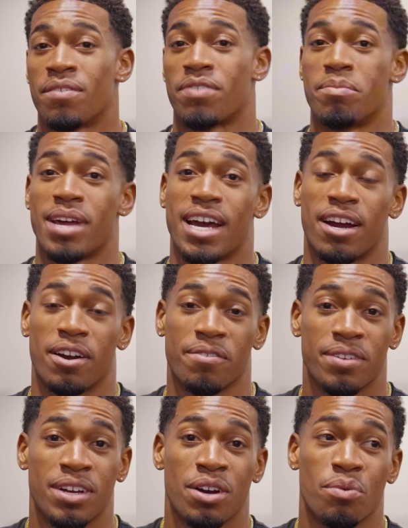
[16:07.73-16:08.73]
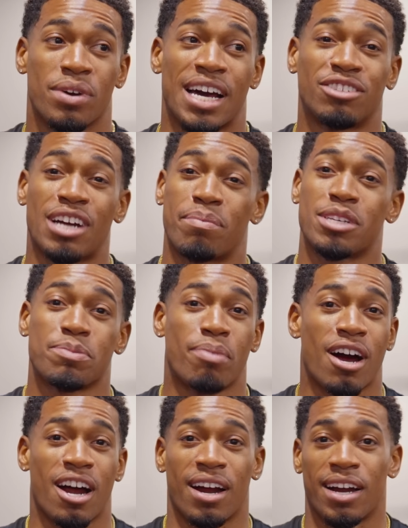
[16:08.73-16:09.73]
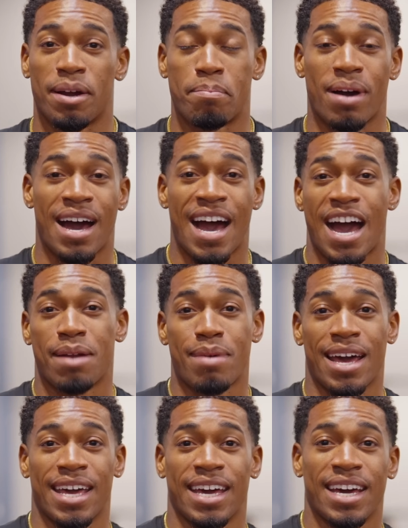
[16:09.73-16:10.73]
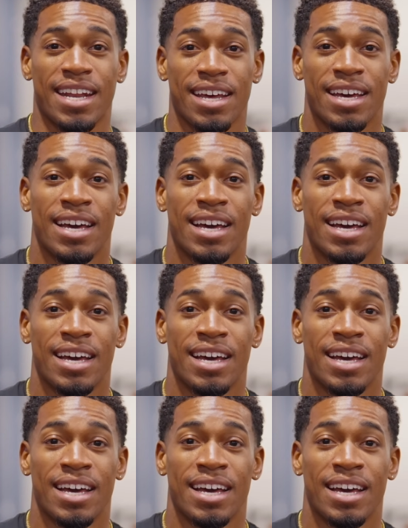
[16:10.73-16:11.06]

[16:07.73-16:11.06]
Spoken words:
From there, when I drop this bar behind my head,